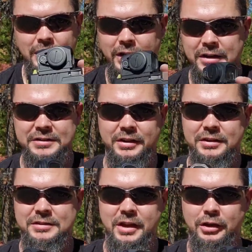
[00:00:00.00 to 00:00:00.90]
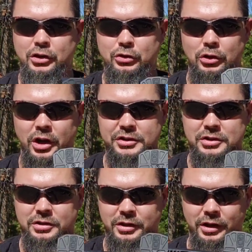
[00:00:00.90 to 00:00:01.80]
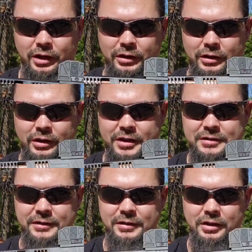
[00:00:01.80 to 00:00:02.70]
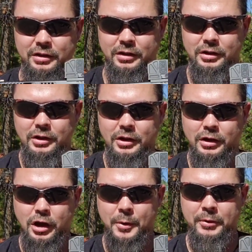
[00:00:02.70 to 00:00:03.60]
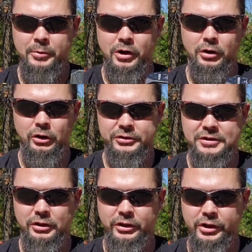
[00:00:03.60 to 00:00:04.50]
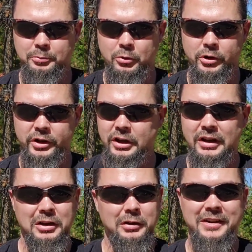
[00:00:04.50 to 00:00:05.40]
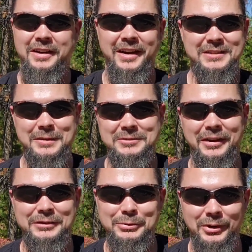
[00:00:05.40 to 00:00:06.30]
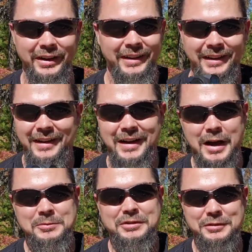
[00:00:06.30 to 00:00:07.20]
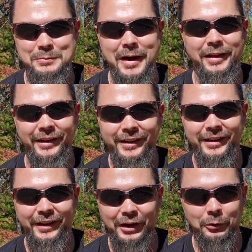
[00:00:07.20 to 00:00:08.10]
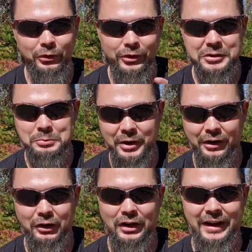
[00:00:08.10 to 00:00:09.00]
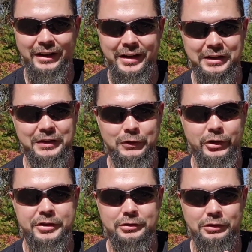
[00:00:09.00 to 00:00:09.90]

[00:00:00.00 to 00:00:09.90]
I gotta say, this thing crushed it. You guys can see the copper barrel still in there ported. Guys, I'm telling you what, I'm still smiling ear to ear with this barrel. I like it. If you guys are